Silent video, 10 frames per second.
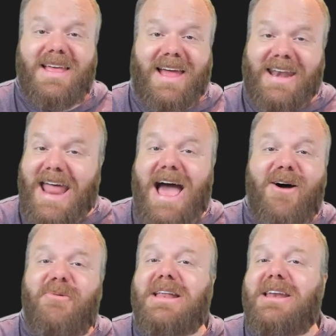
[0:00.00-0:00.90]
And now
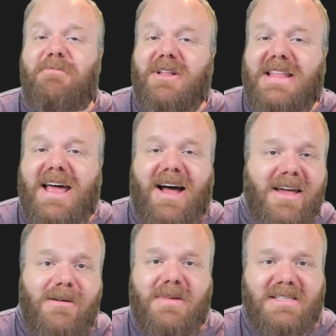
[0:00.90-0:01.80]
we need to put that
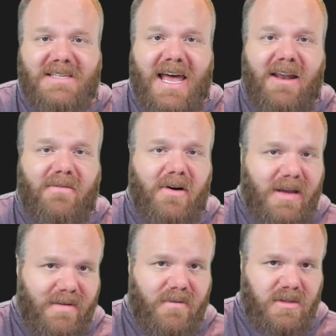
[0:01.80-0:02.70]
item inside of our
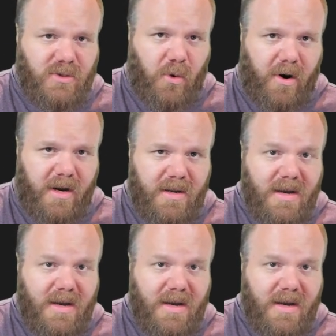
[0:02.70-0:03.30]
inventory.